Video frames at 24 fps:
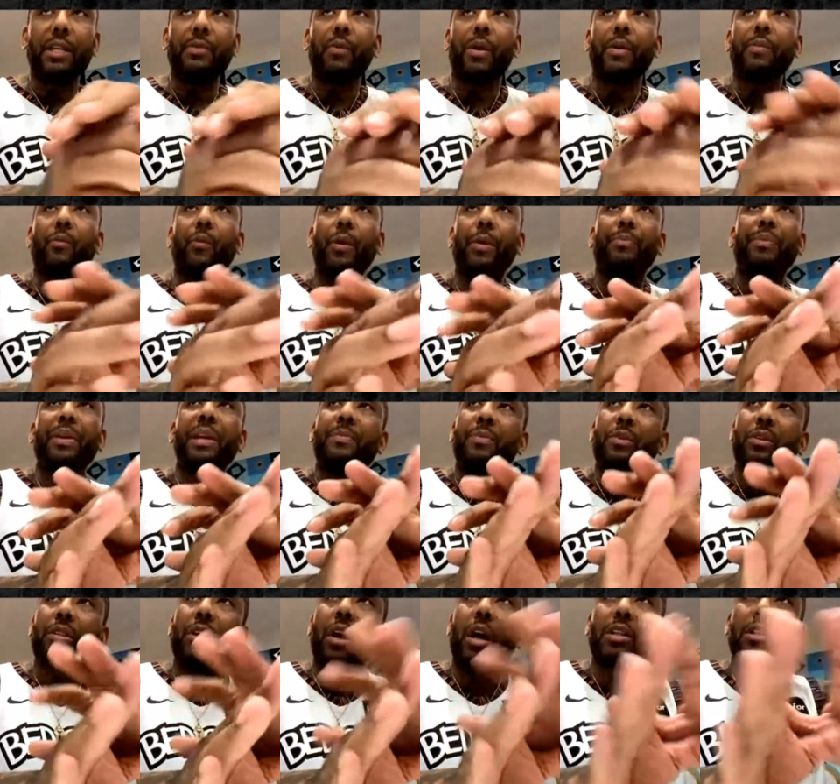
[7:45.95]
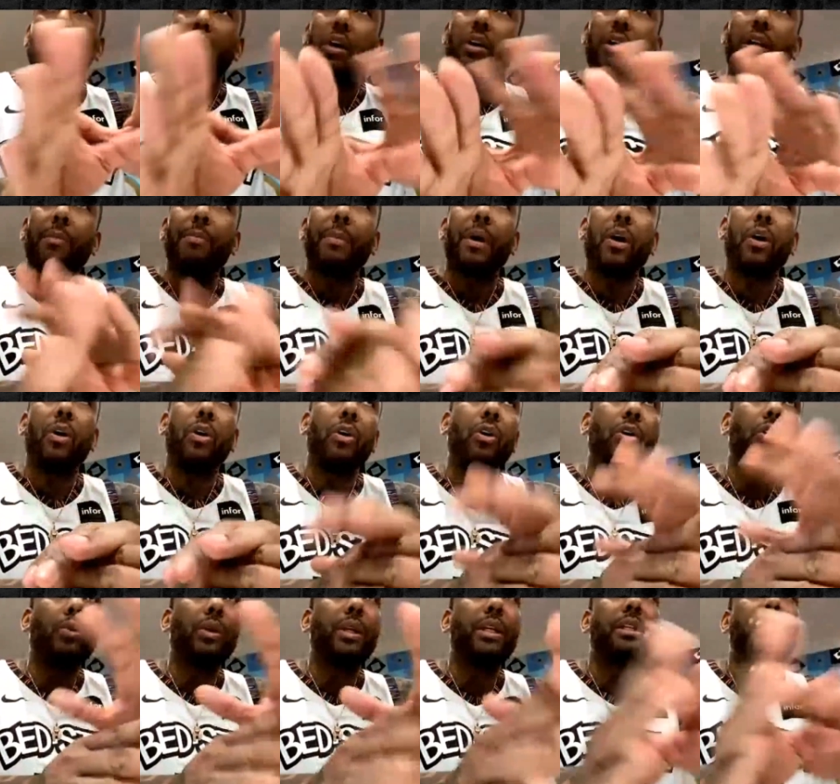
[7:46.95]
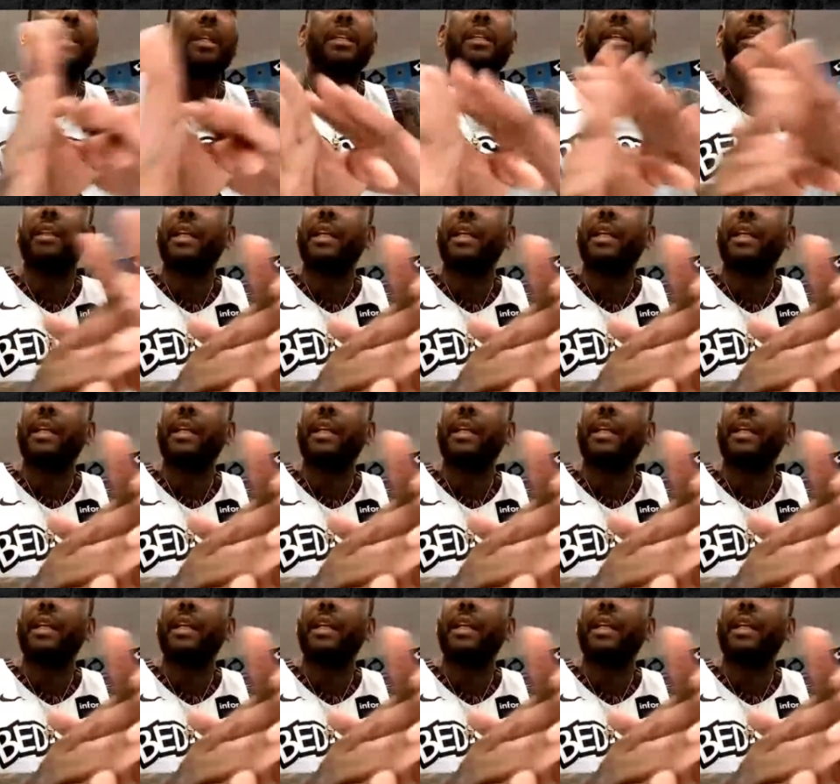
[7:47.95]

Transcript: when, when people start talking about, oh, he did this,